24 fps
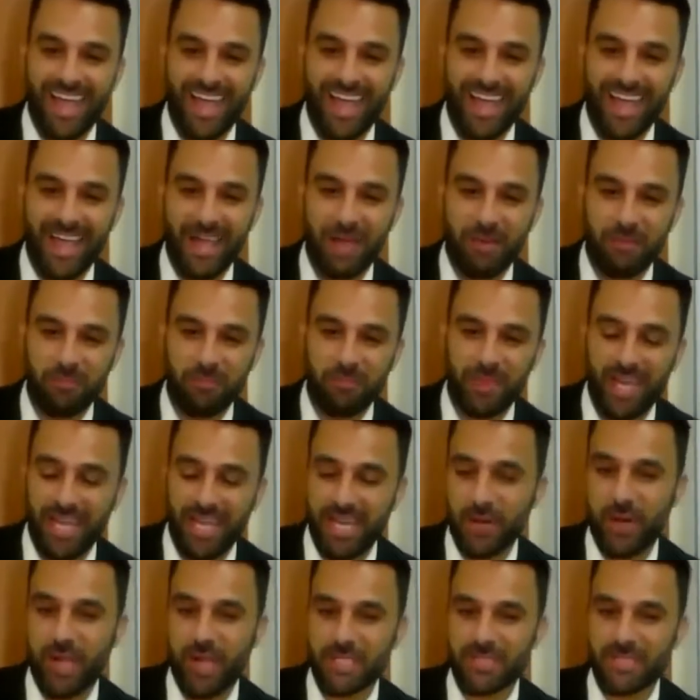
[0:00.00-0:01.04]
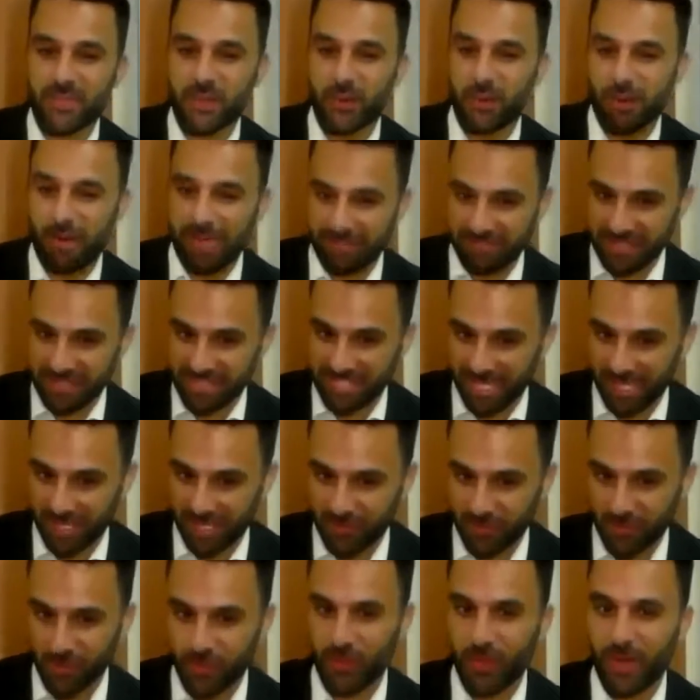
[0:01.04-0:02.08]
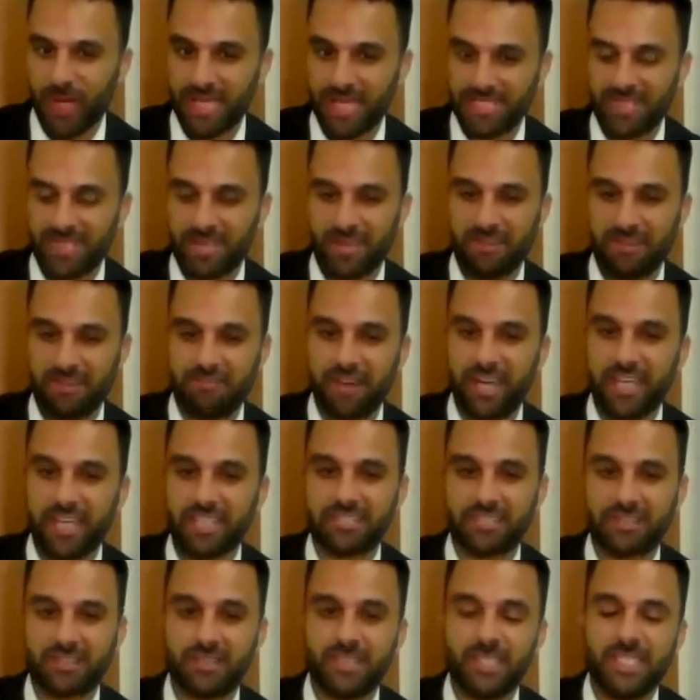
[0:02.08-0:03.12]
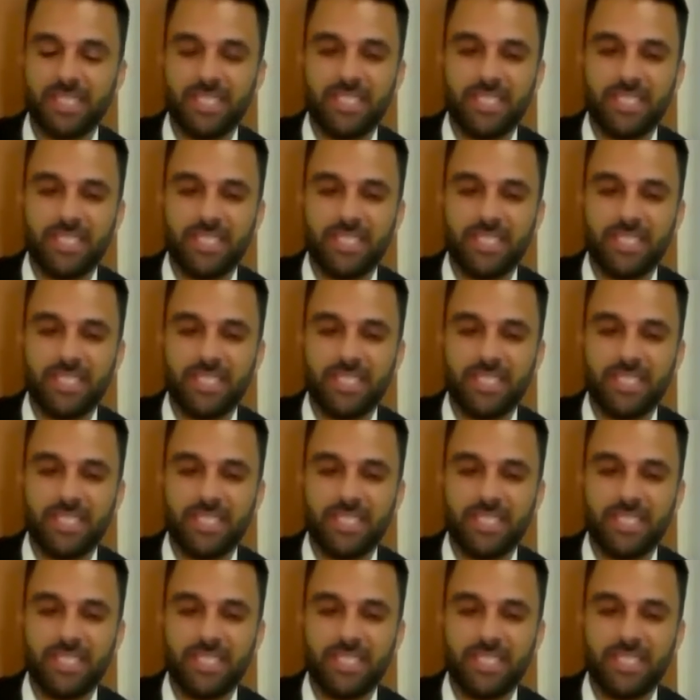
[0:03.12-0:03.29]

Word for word: Um, anyway, so I've decided to go as a fighter.